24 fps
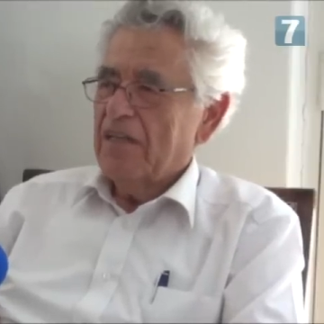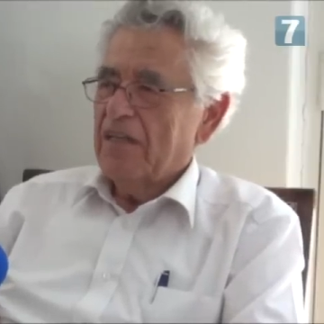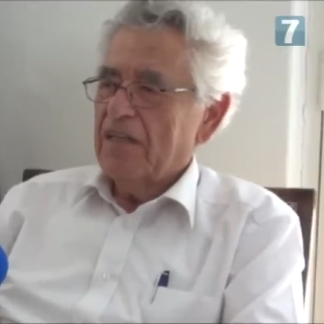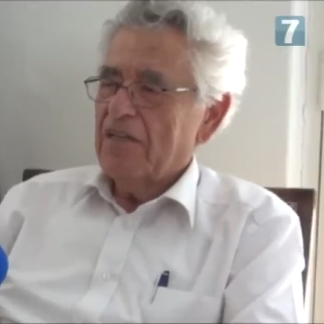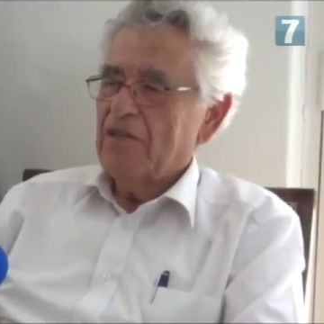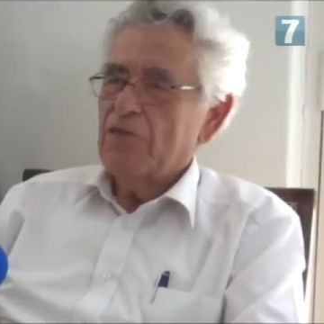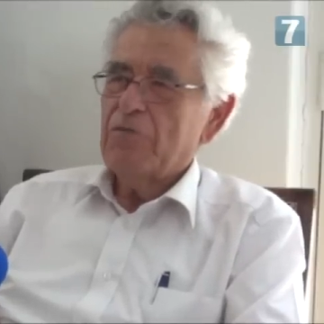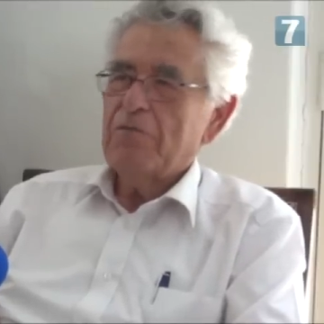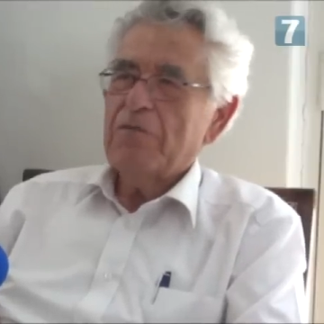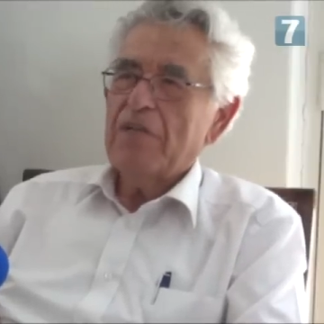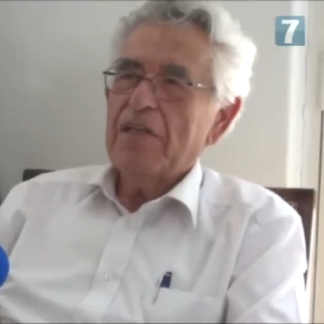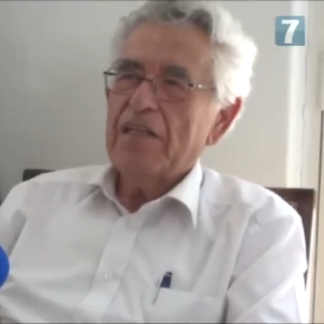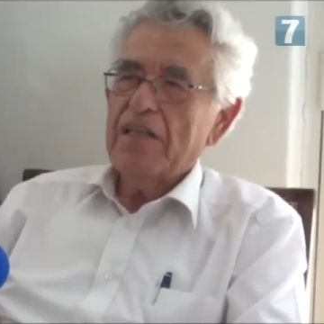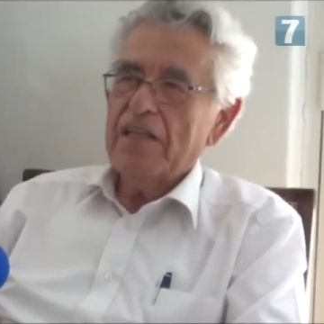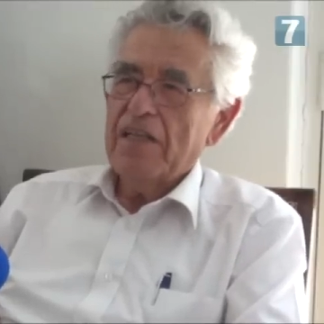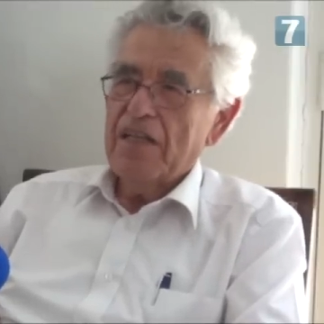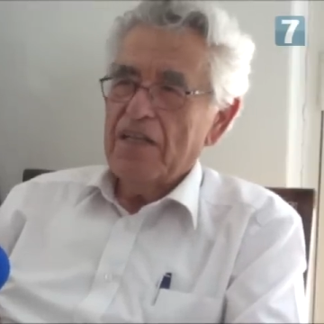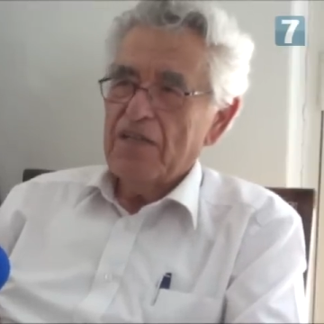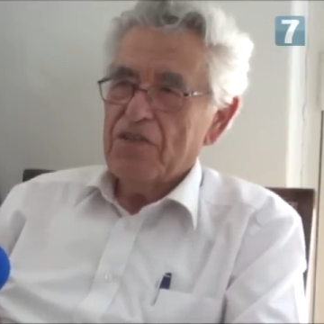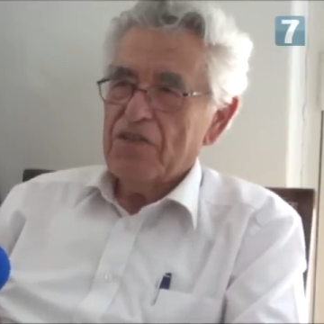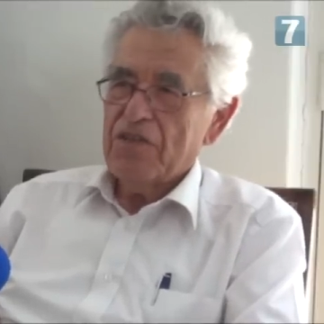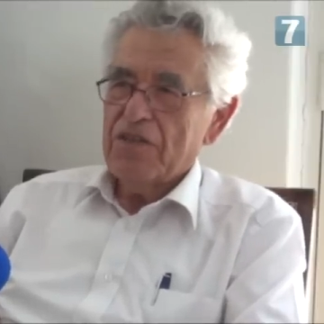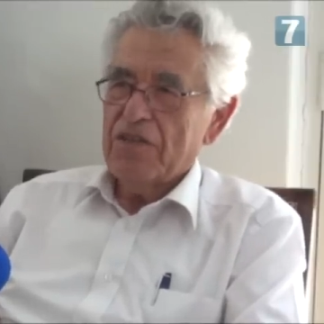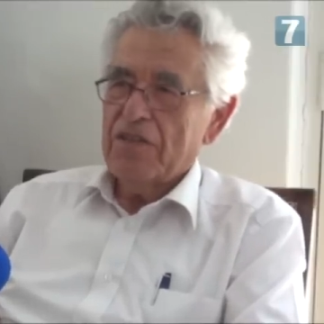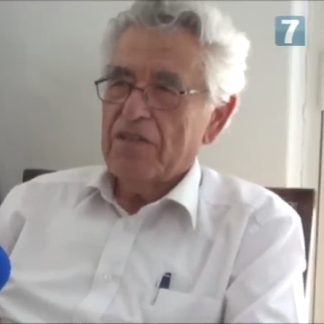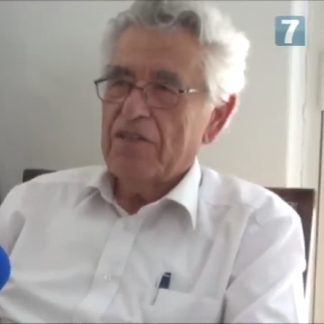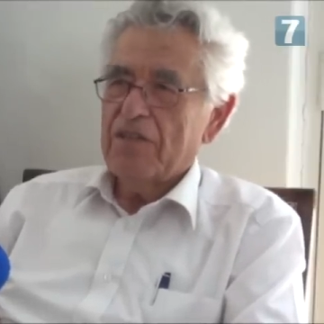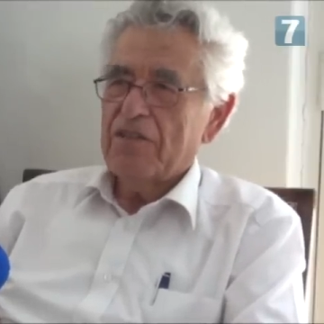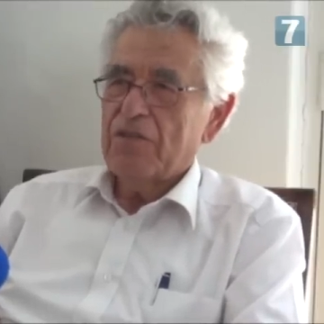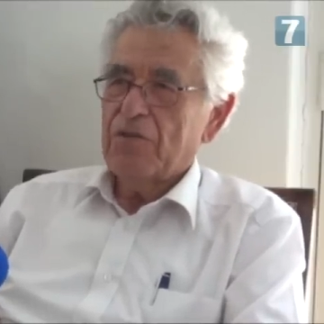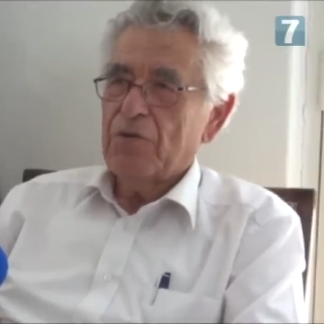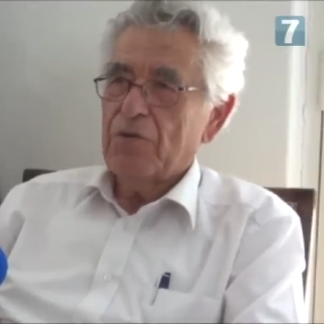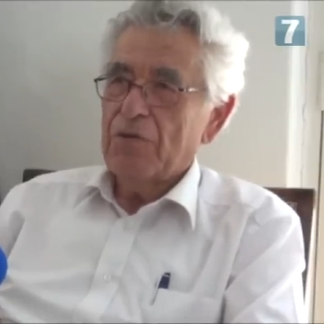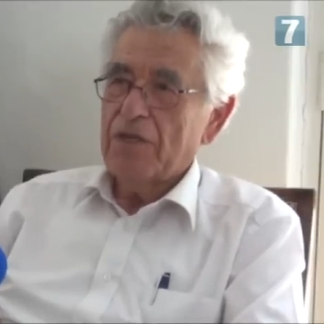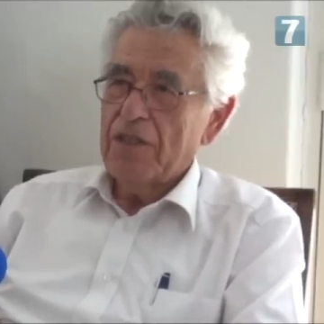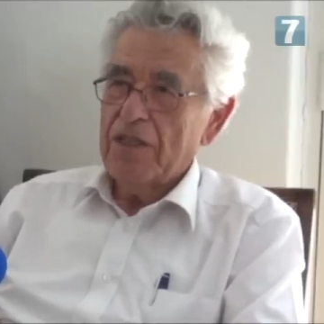humiliation
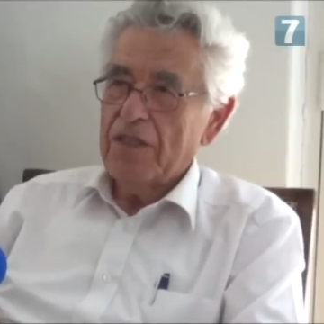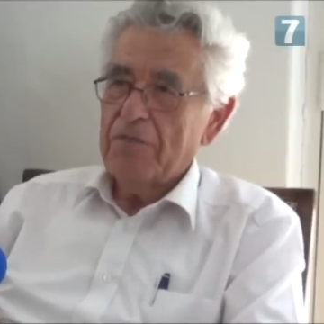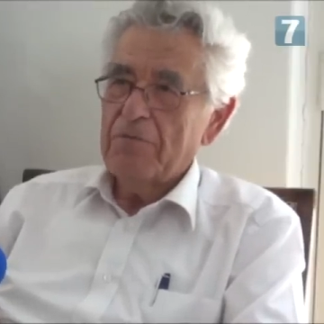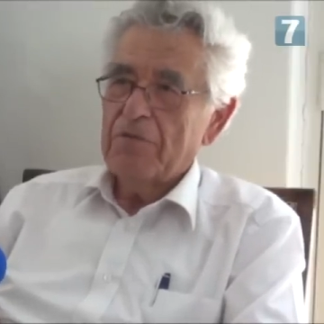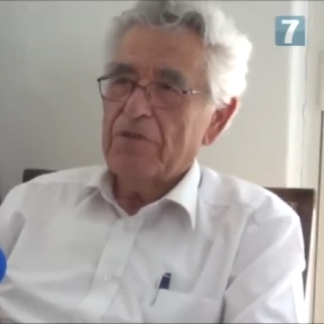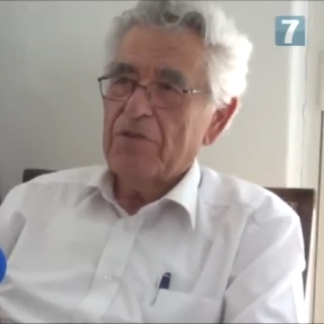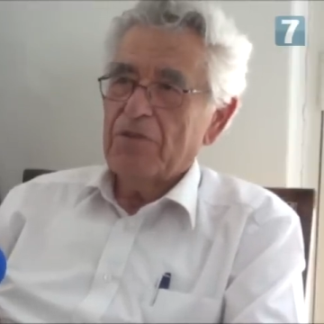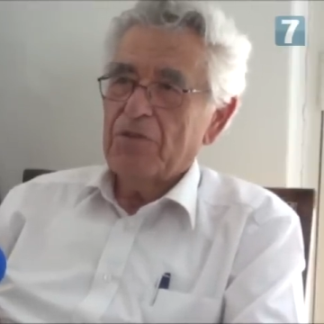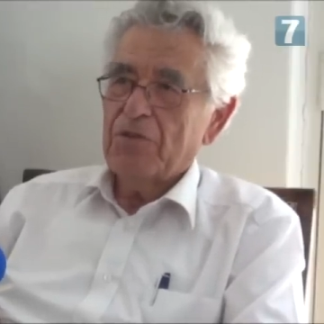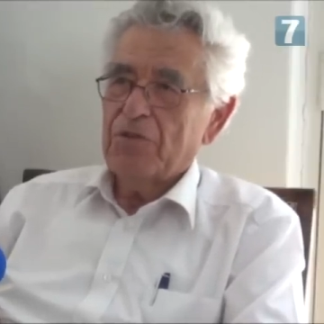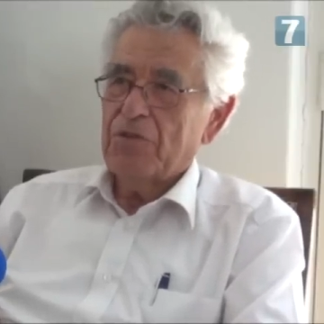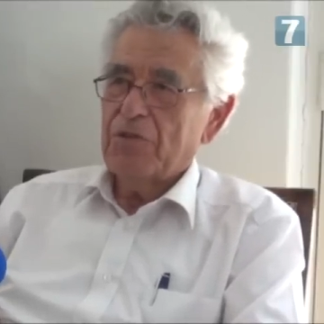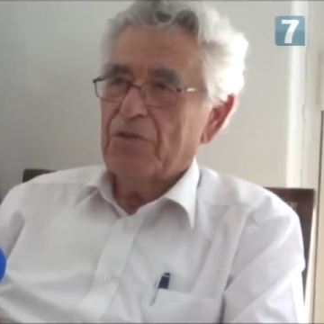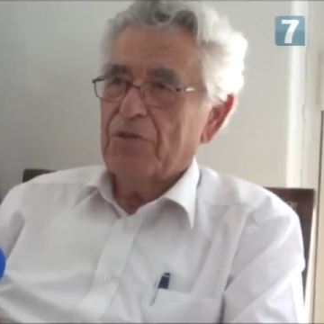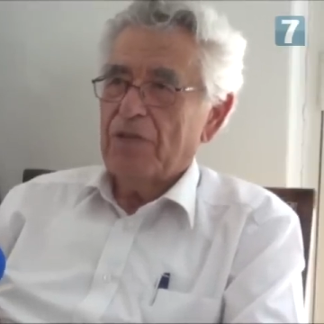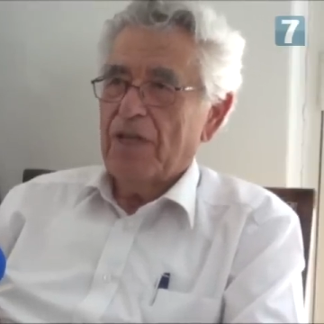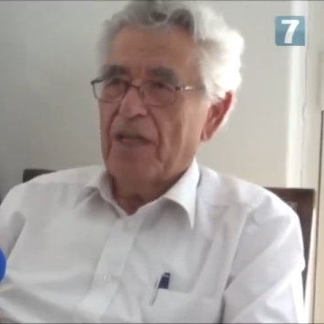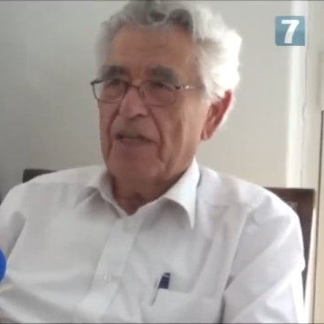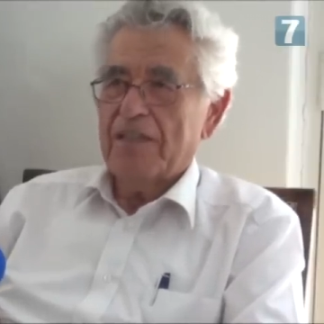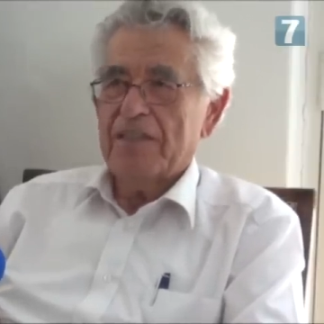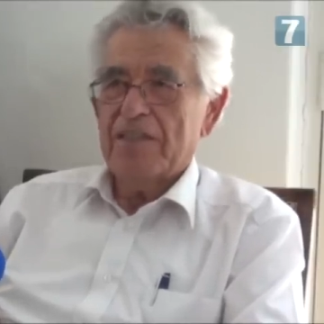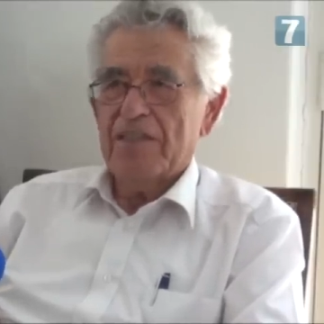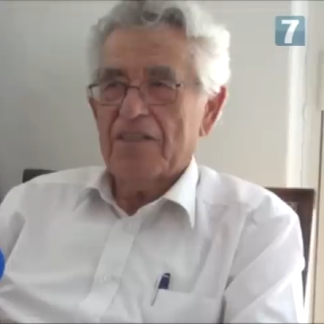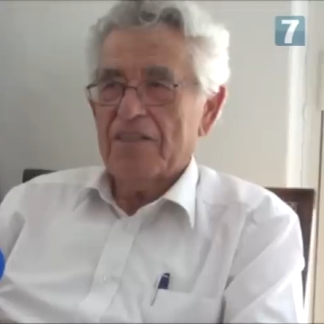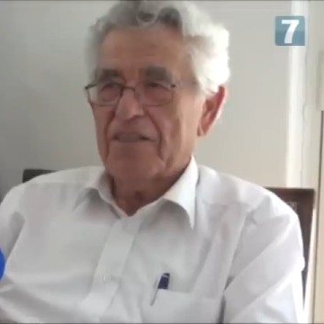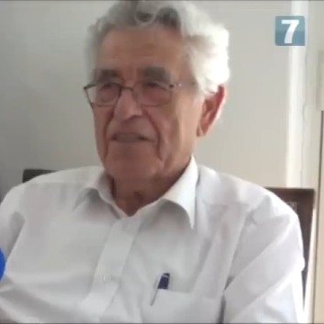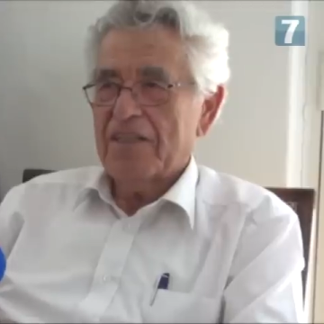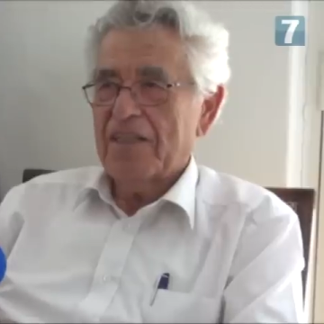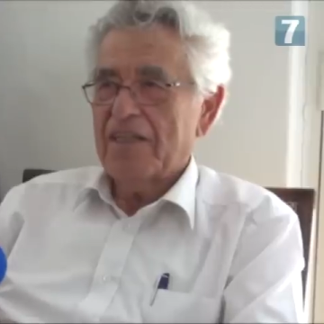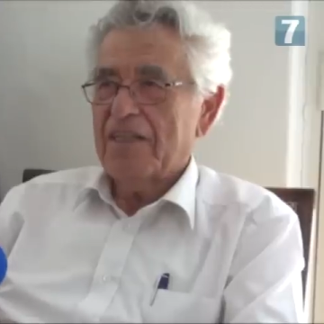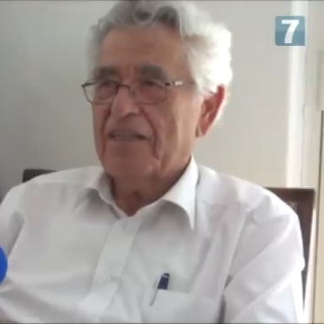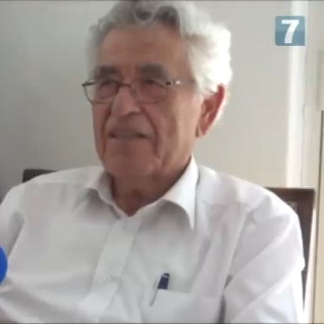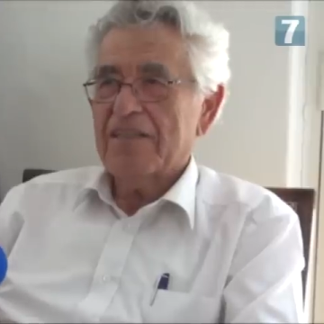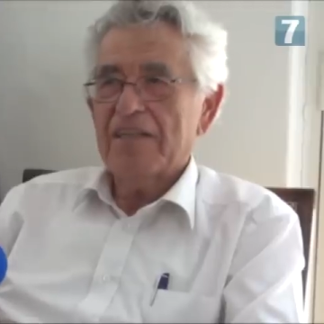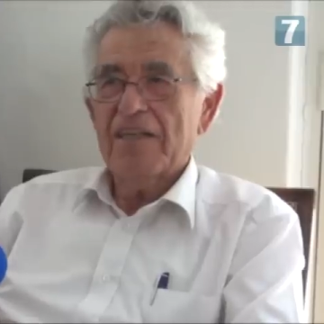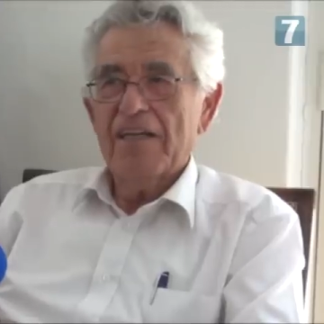to him and to the United
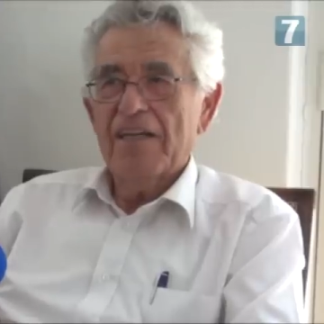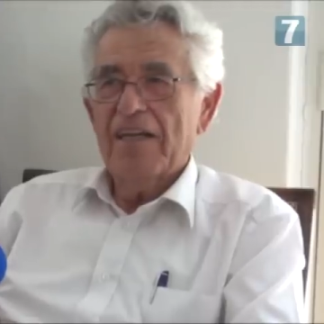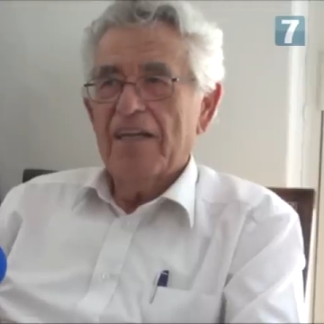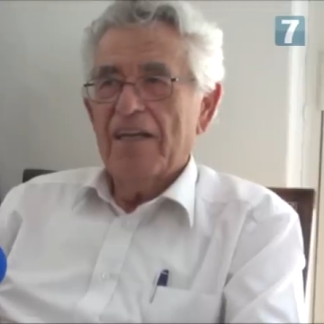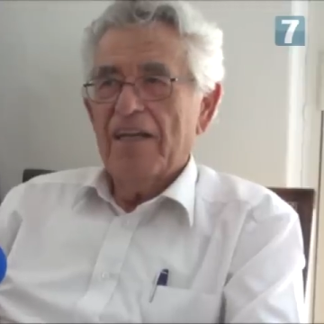States,